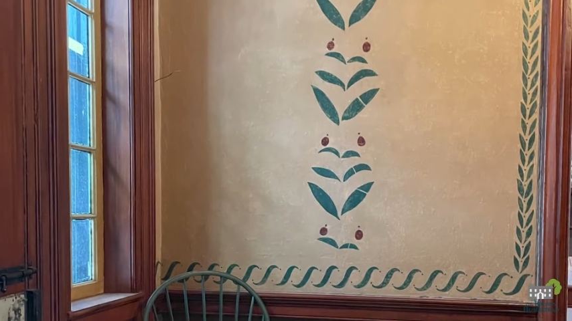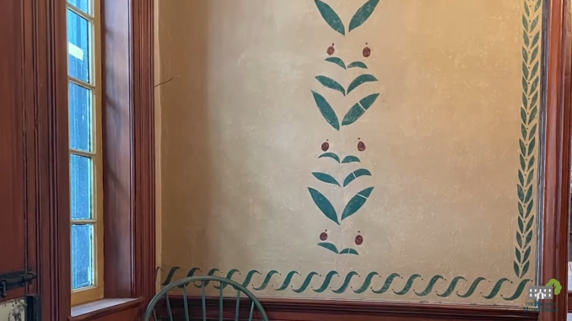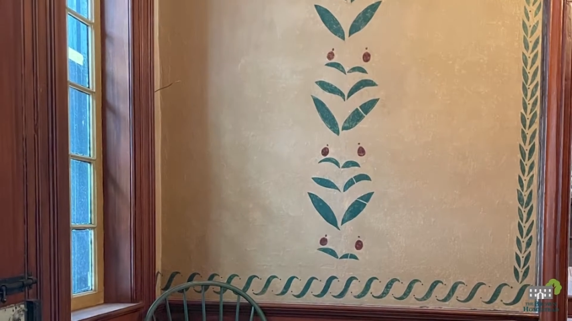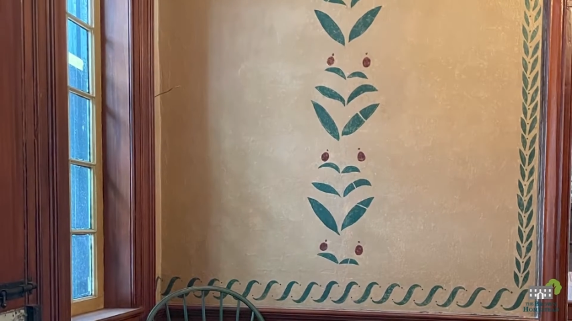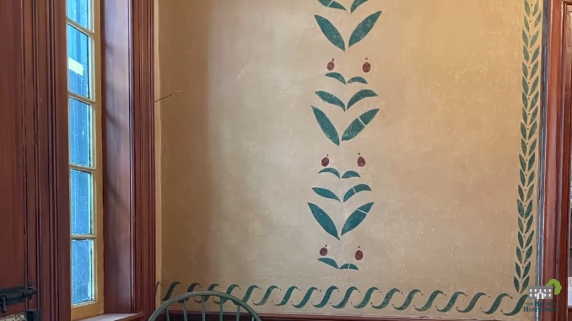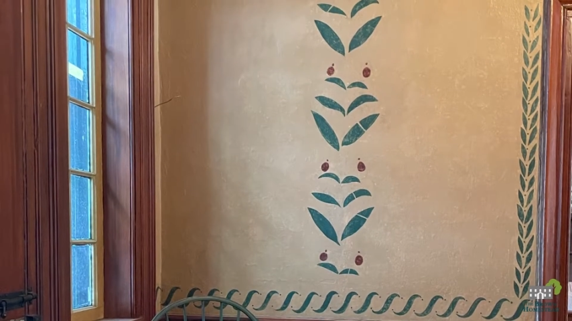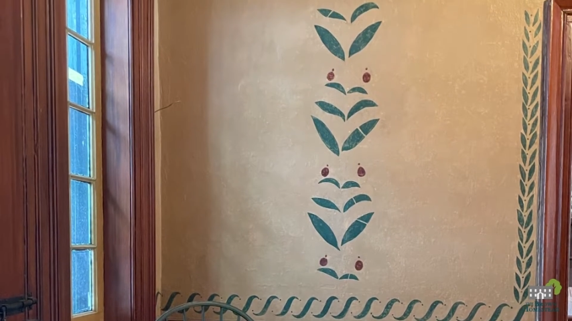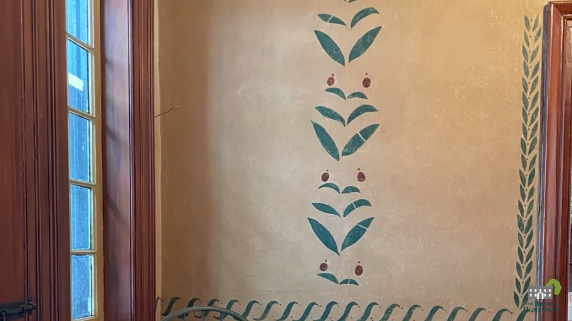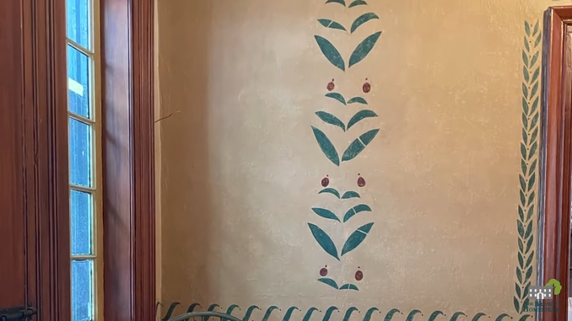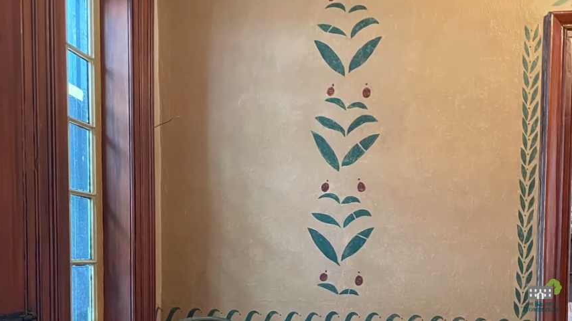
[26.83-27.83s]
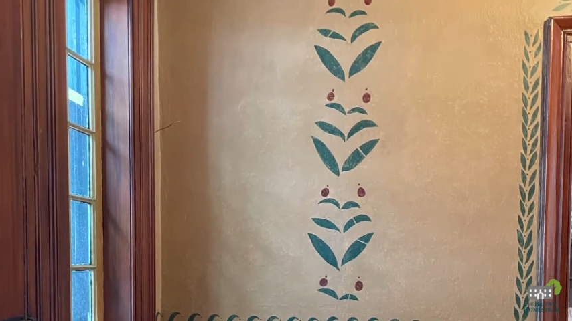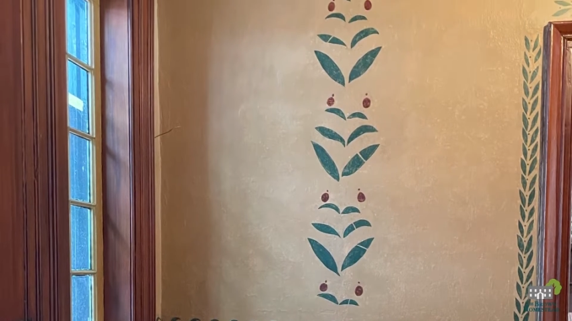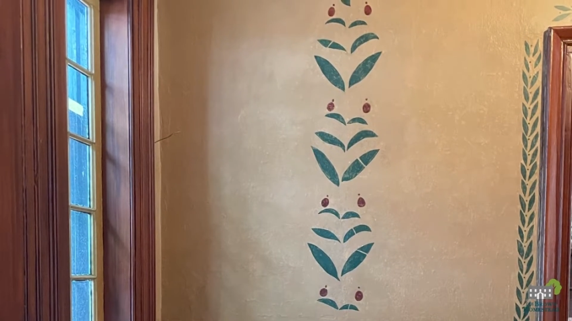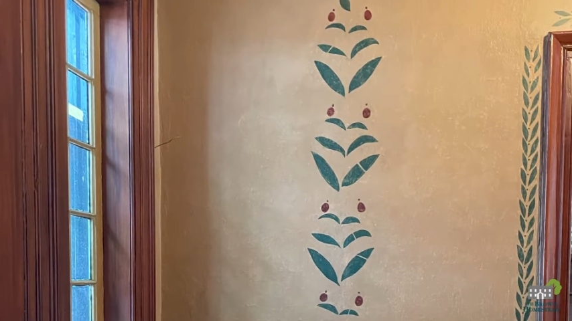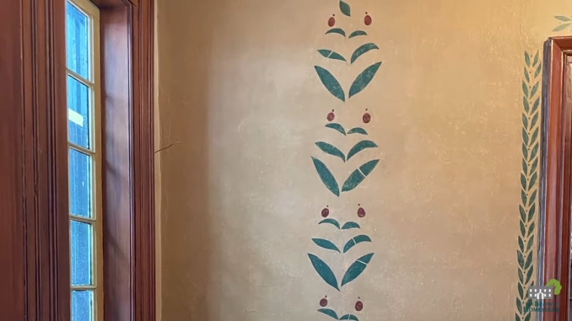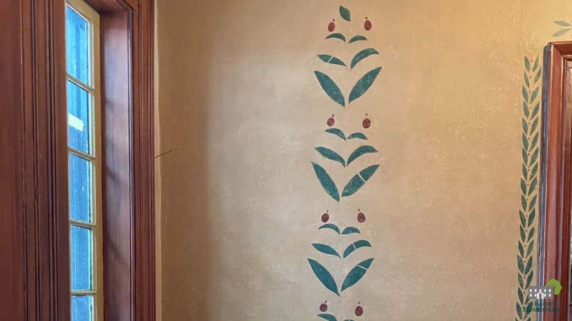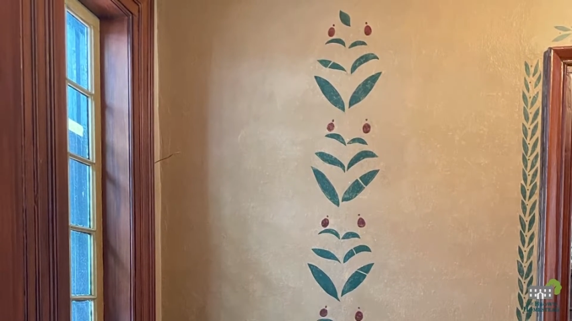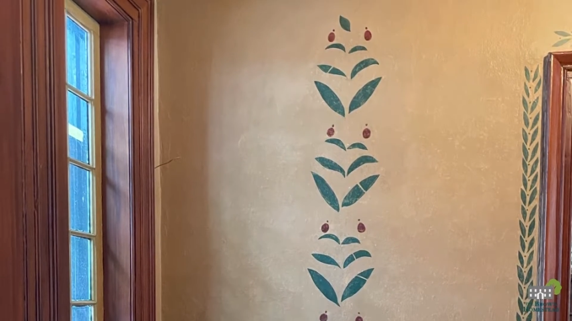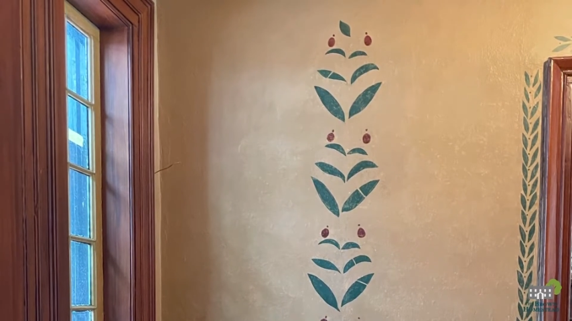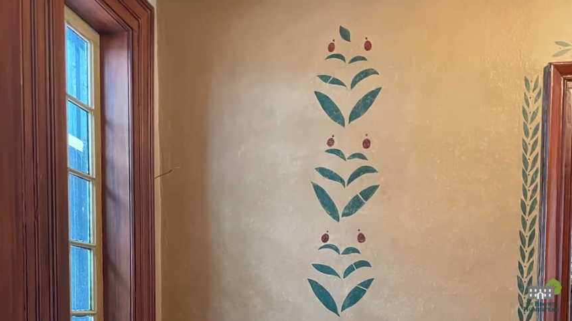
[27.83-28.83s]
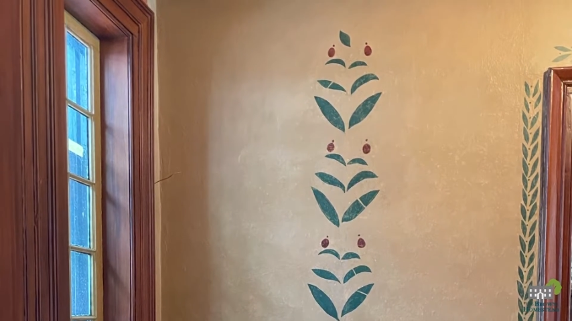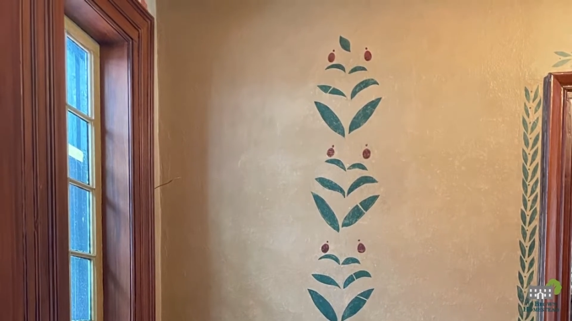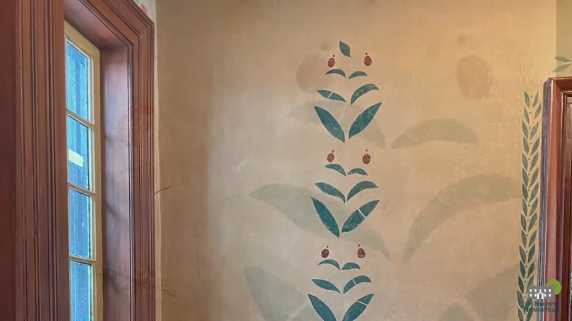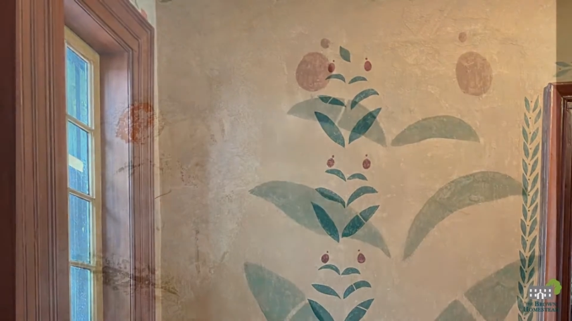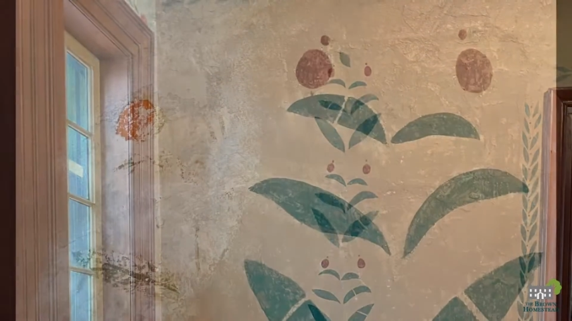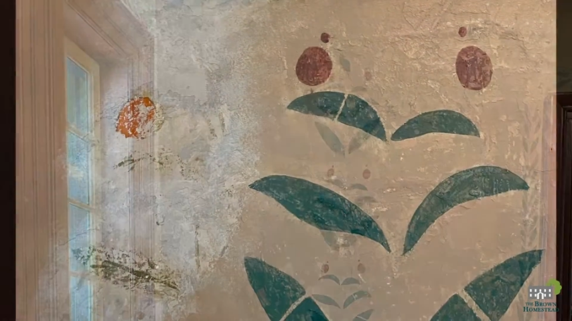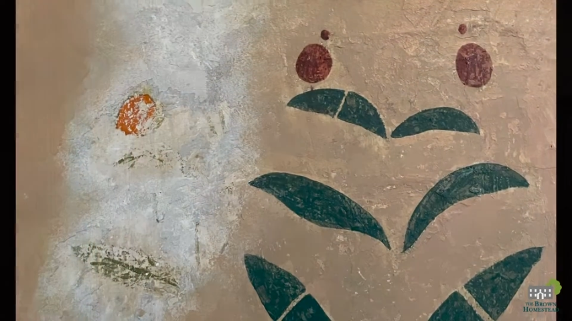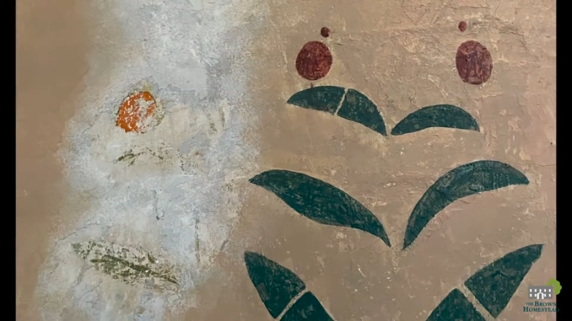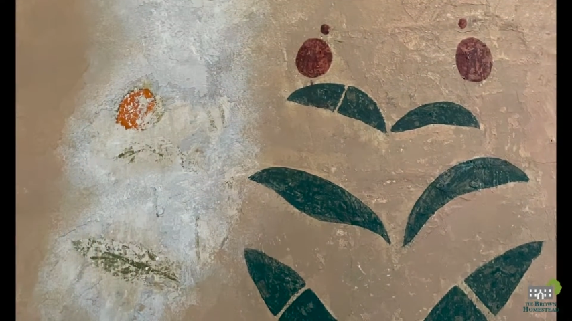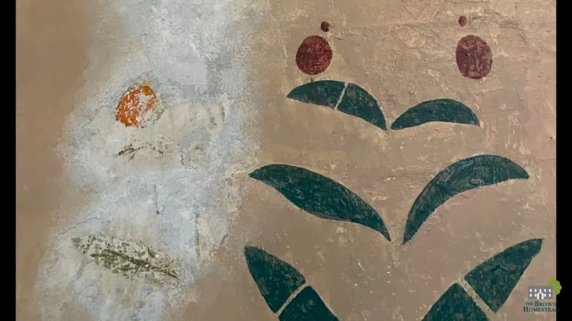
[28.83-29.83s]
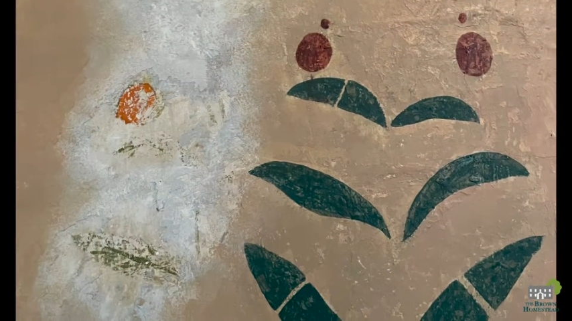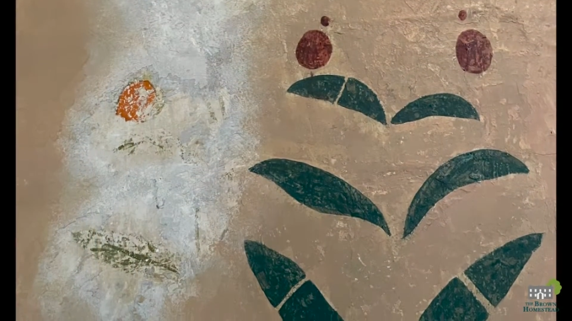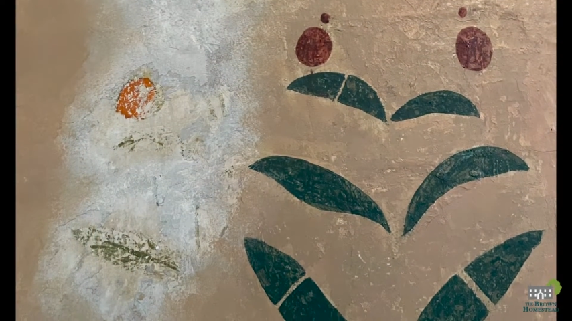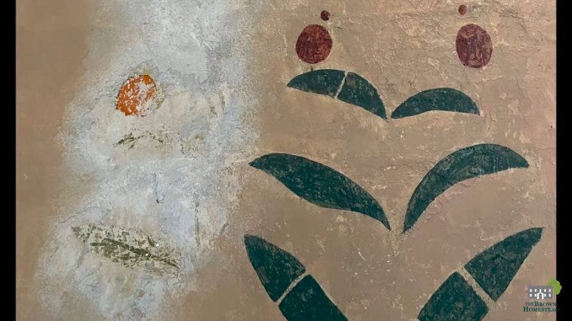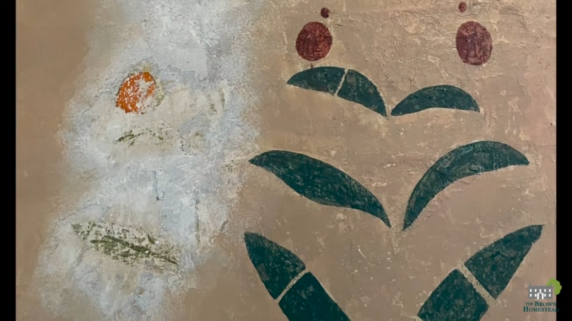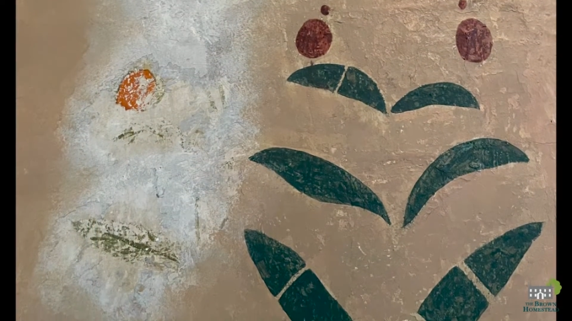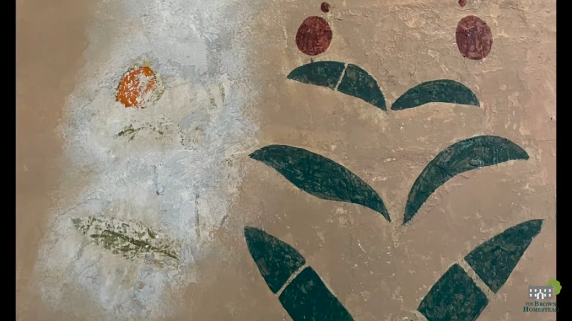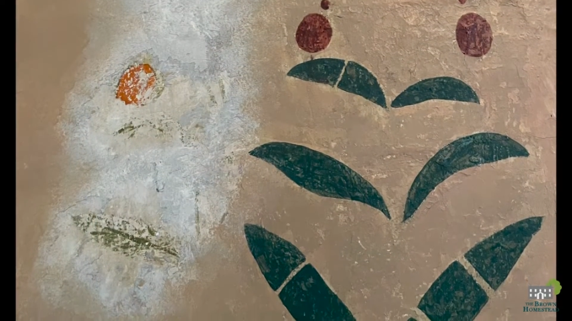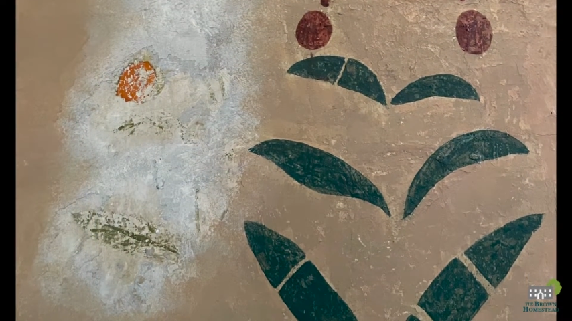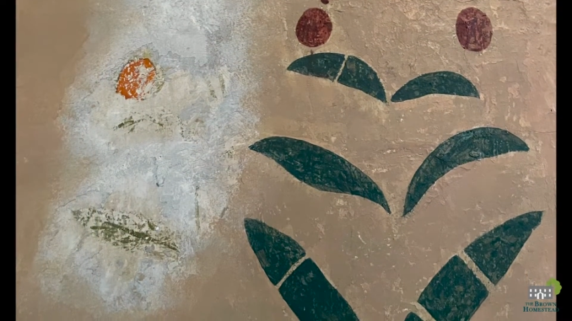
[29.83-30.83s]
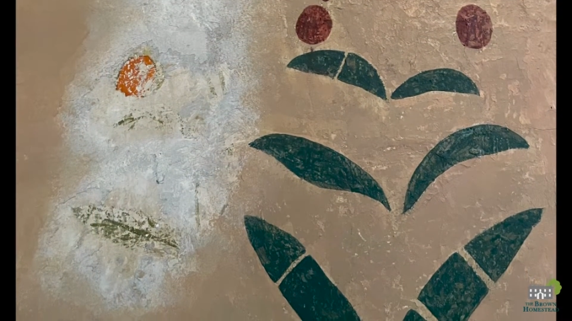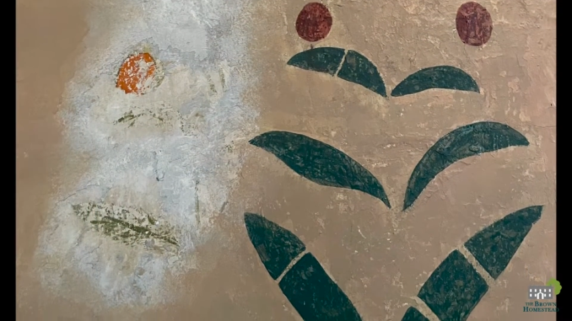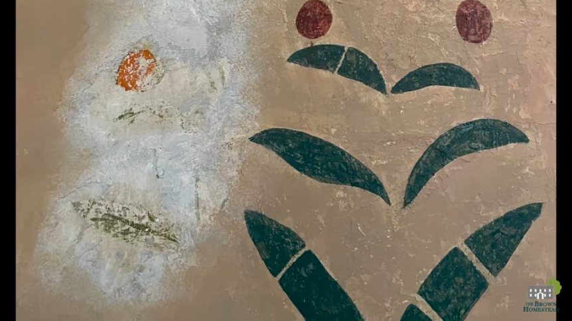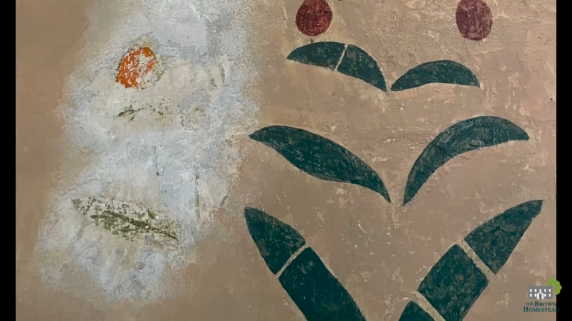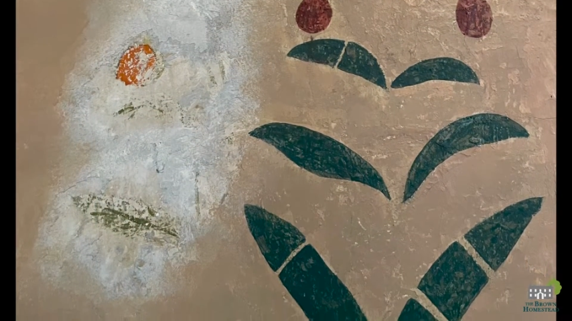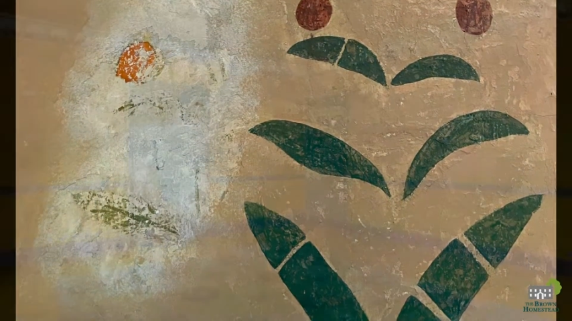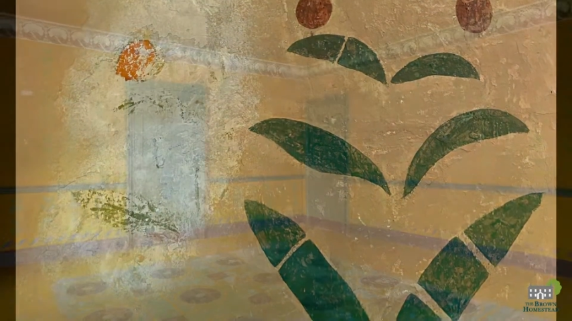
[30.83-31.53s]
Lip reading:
[unreadable: no face in view]